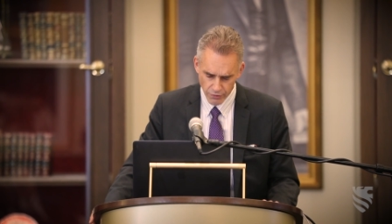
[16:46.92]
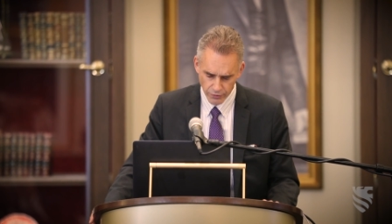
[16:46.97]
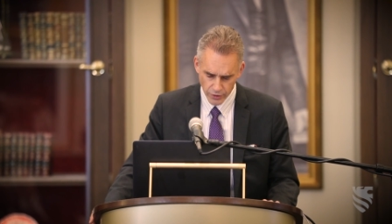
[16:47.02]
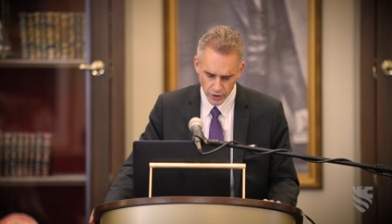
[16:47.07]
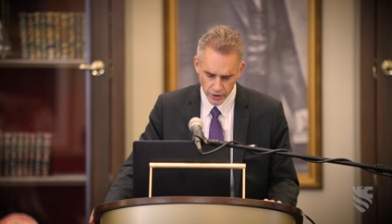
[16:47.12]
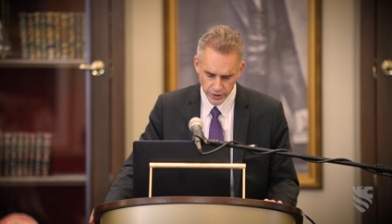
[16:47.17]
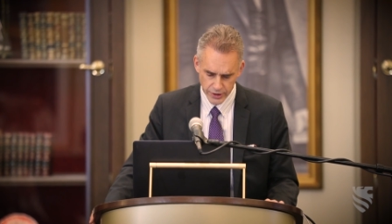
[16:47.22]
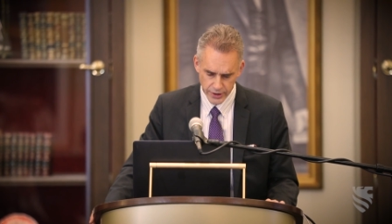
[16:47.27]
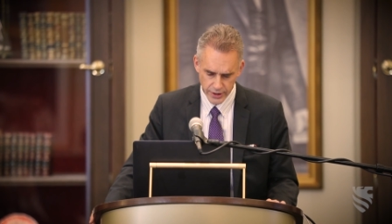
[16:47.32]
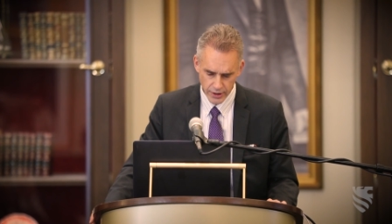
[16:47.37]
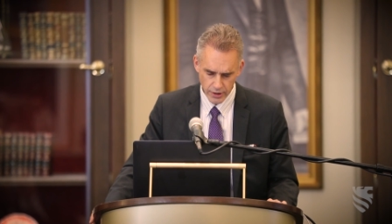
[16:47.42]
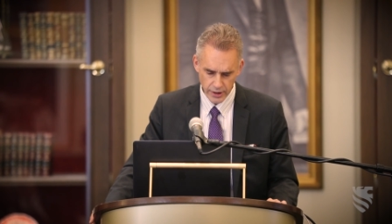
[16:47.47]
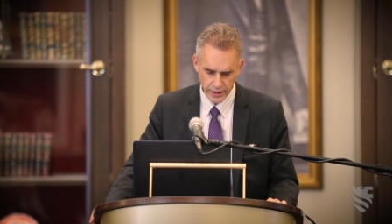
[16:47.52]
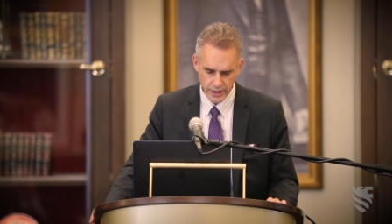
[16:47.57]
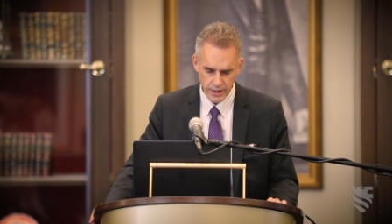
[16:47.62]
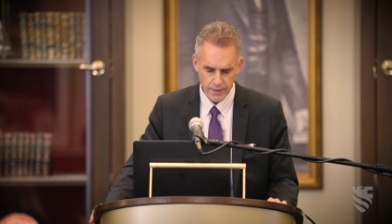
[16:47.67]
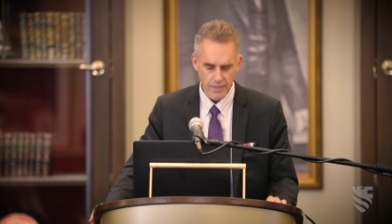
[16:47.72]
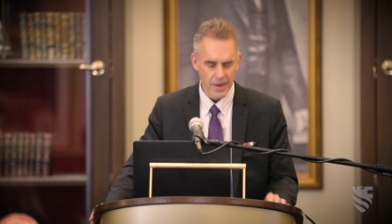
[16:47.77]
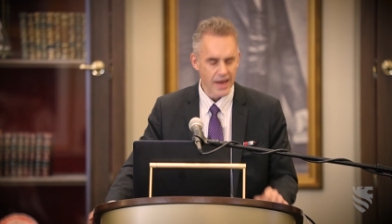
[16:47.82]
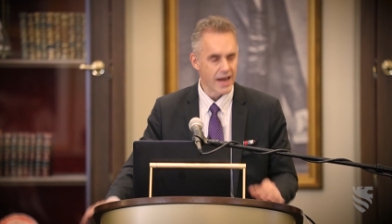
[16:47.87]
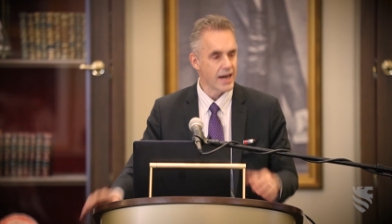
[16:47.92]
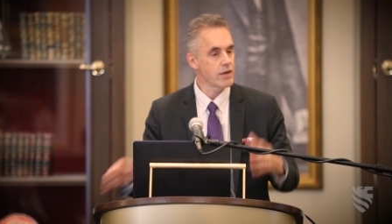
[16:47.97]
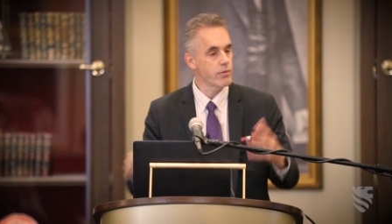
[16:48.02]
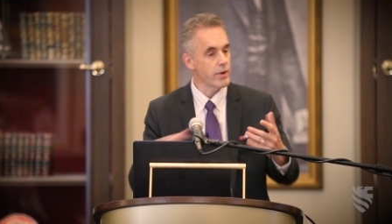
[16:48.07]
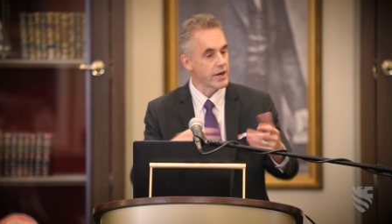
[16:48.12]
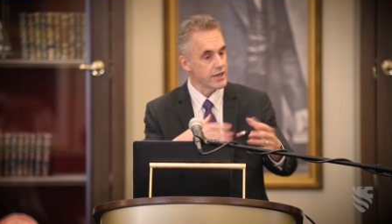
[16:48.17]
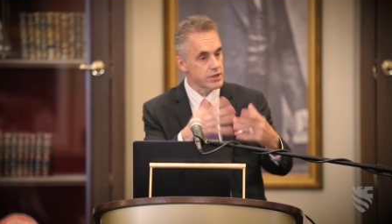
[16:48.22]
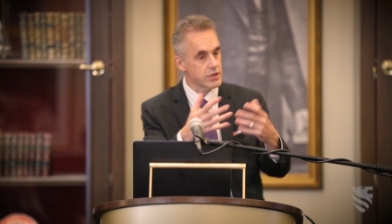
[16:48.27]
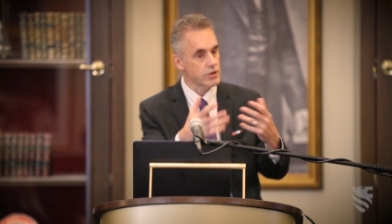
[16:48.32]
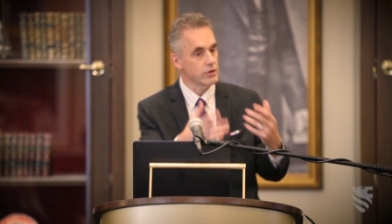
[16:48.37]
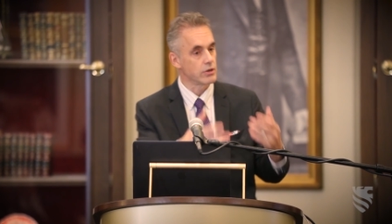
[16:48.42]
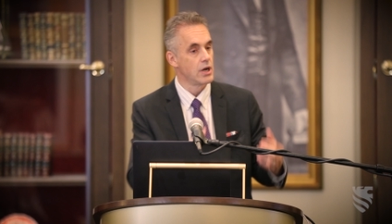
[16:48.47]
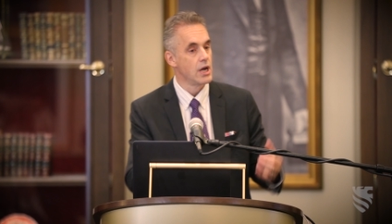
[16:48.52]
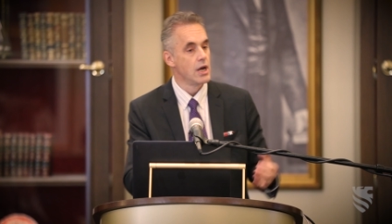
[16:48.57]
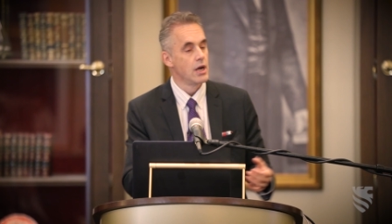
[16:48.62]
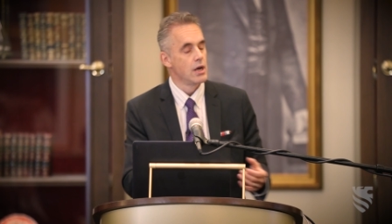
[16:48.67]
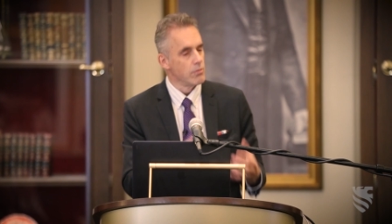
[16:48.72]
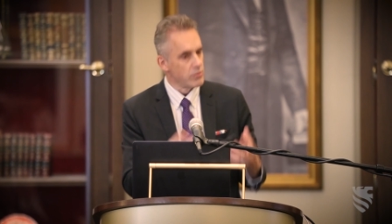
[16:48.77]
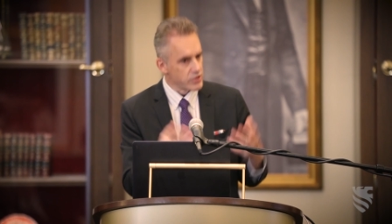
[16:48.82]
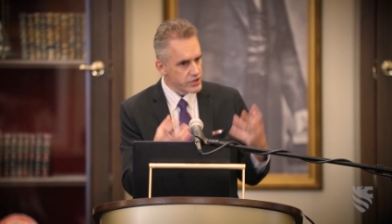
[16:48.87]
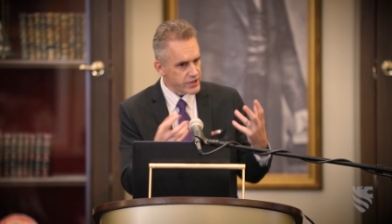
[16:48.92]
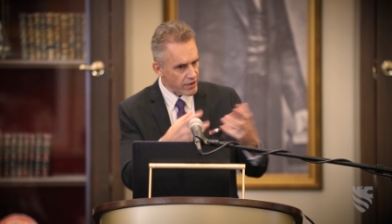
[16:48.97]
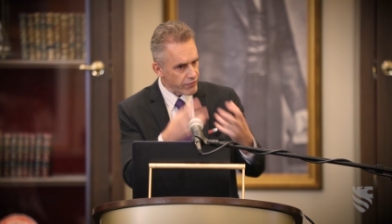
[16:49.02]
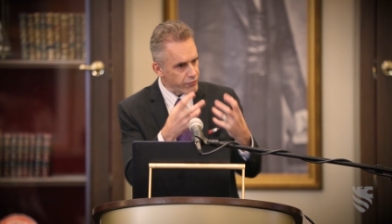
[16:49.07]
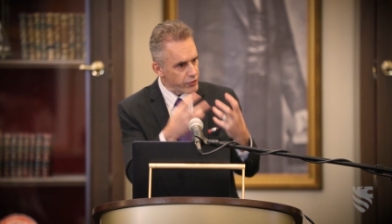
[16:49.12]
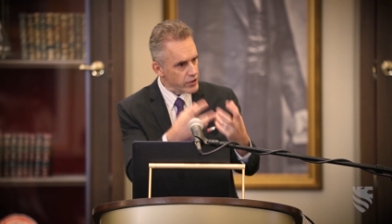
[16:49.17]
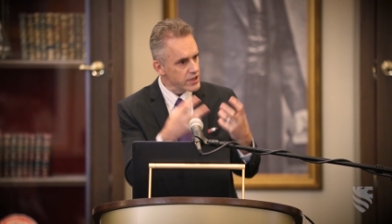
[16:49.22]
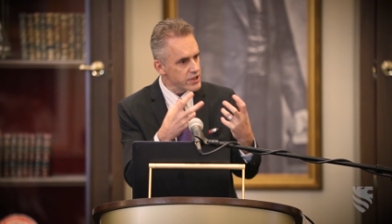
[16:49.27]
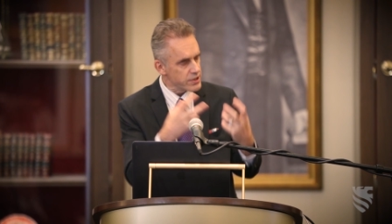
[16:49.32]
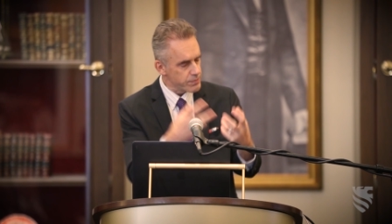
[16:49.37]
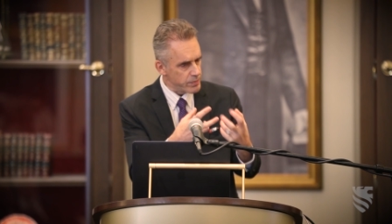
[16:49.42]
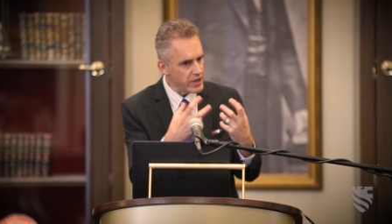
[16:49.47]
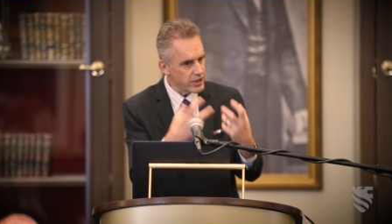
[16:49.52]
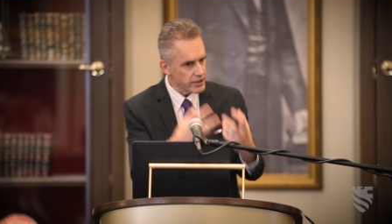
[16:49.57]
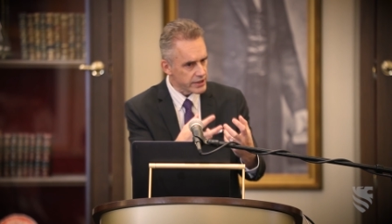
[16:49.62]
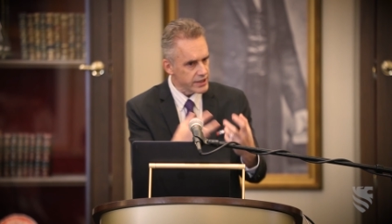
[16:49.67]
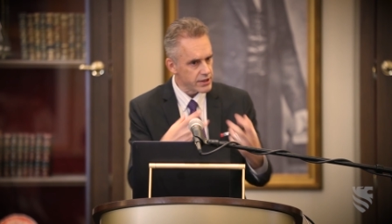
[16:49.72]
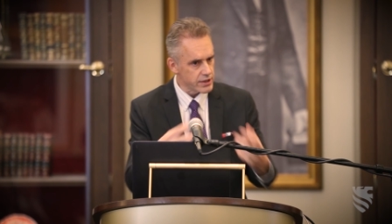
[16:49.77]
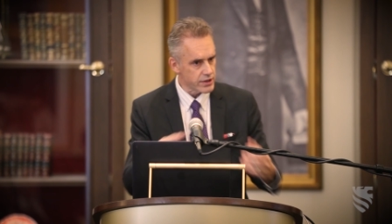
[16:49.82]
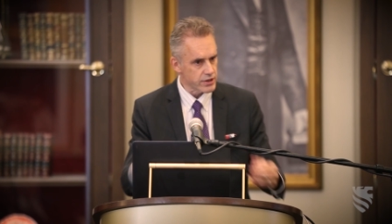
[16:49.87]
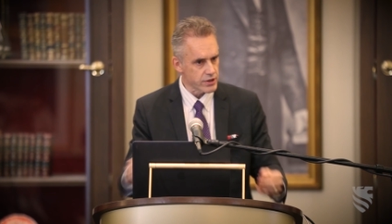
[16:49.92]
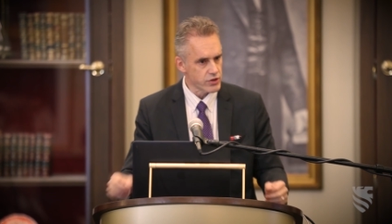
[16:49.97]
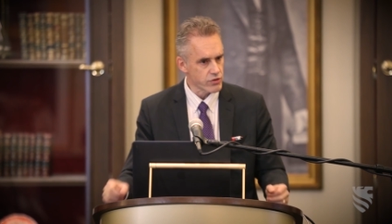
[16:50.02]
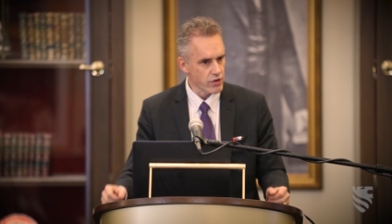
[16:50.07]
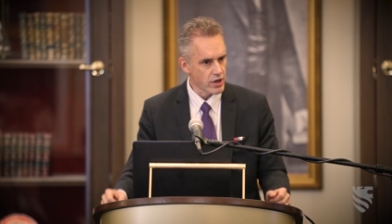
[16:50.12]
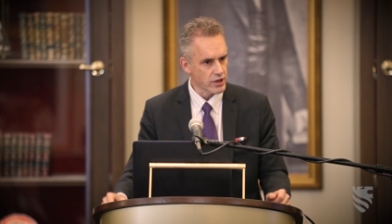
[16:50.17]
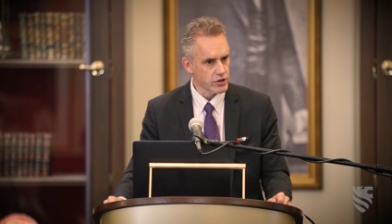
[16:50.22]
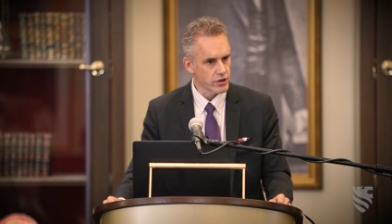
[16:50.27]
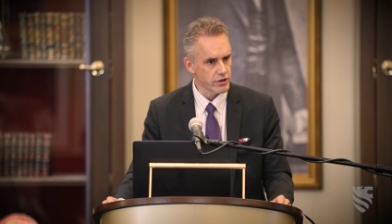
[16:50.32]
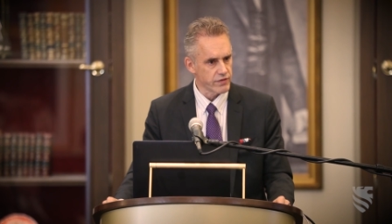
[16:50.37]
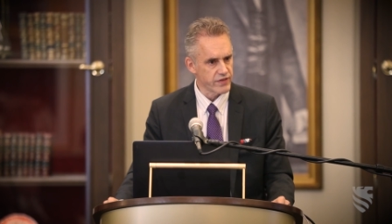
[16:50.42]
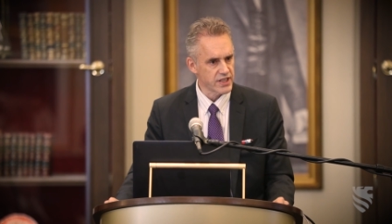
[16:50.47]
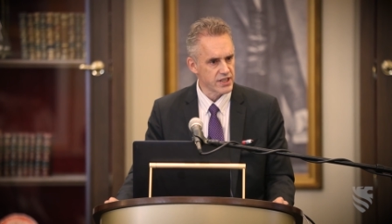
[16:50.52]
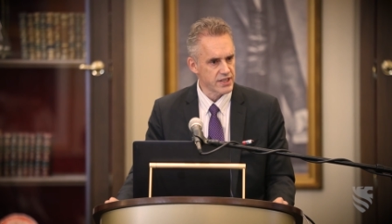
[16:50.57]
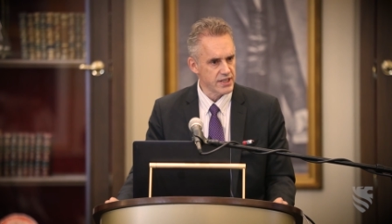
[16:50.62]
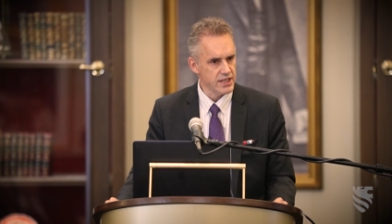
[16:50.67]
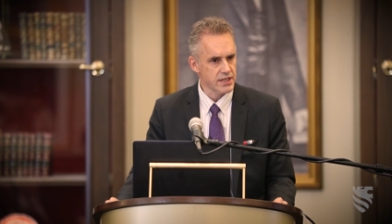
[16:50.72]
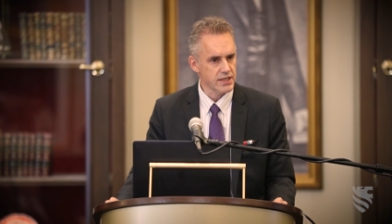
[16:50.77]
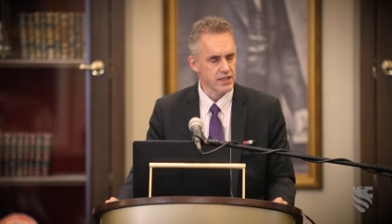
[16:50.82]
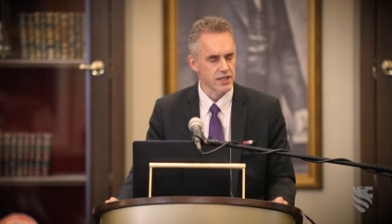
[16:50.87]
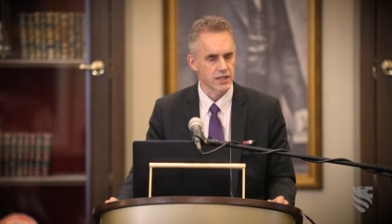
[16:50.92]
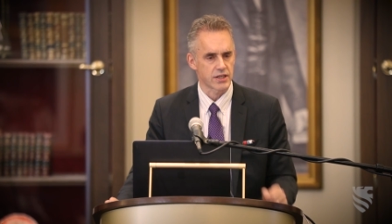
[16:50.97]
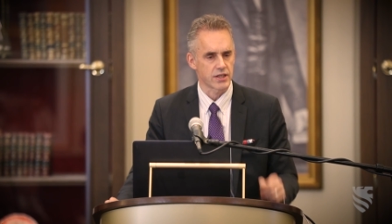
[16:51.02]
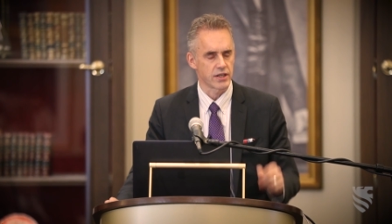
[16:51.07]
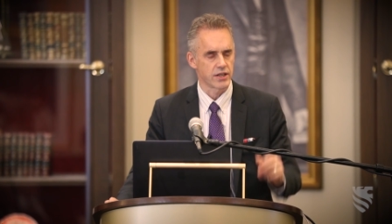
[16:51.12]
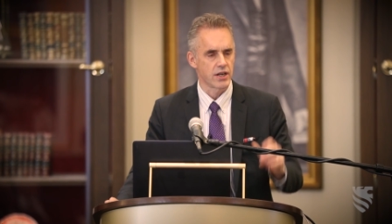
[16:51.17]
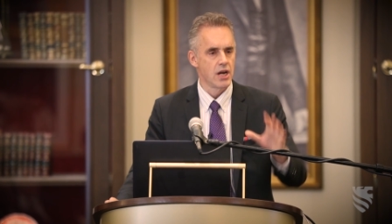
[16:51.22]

voluntarily. Anyway, so suffering is built into the structure of existence,